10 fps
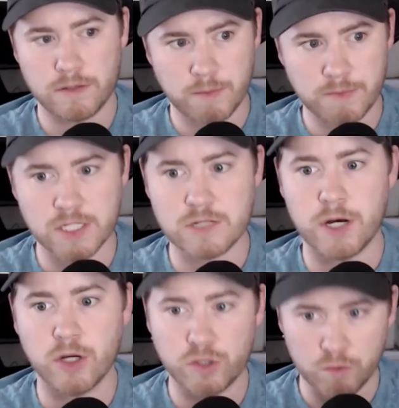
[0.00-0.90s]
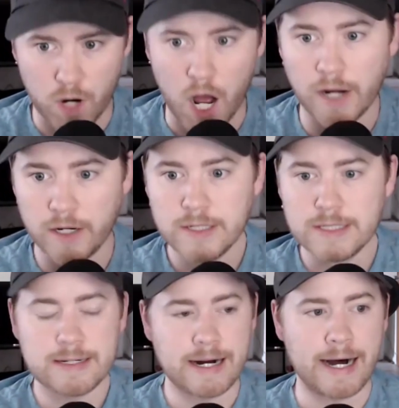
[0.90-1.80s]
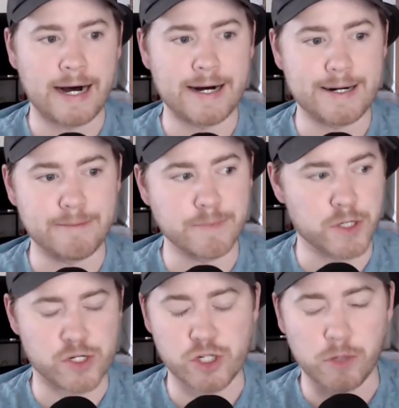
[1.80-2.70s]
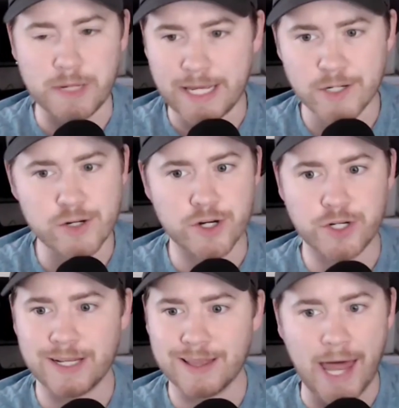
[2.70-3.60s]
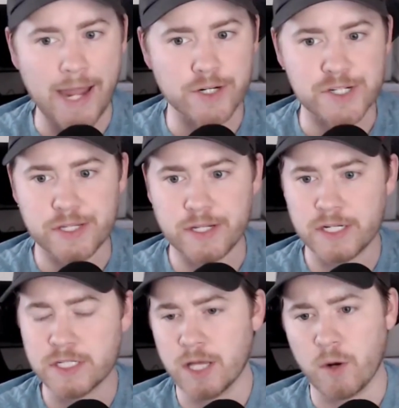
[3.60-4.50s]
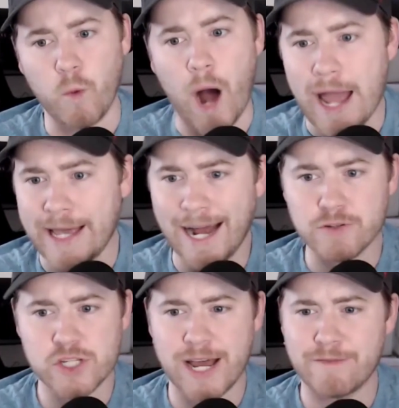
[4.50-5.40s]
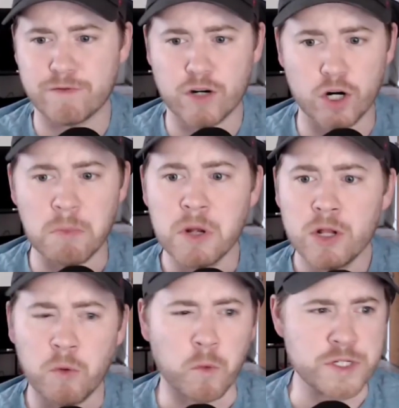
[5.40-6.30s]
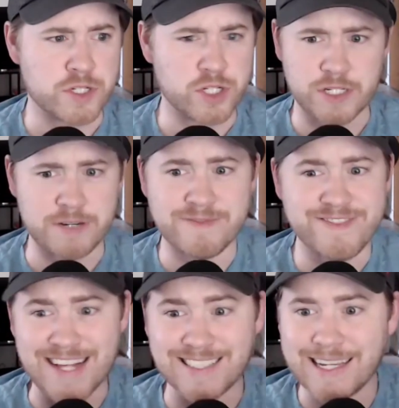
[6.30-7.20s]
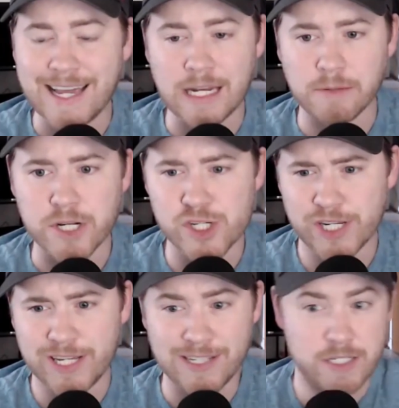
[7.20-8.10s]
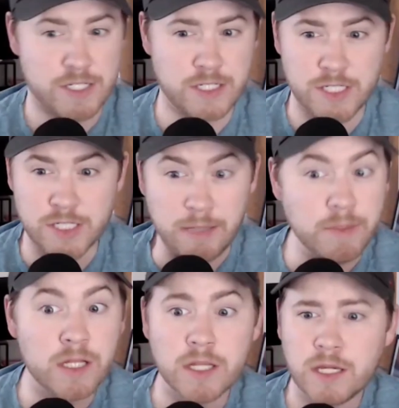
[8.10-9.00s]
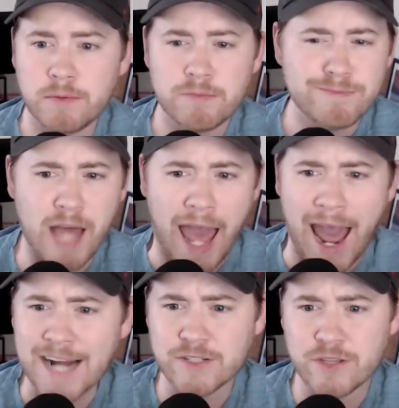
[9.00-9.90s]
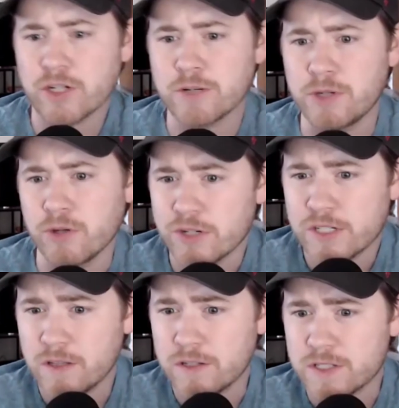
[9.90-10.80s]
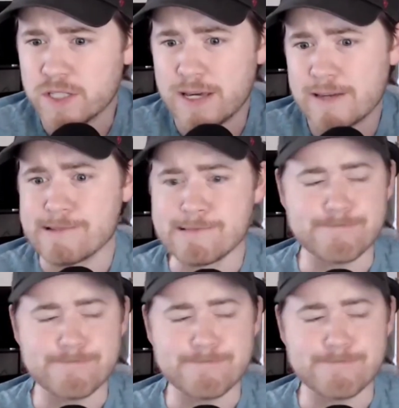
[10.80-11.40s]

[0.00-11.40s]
something smells a rot. There are so many interesting layers to this, like why an outside firm was just investigating Michigan and seemingly hacked their computers, it looks like.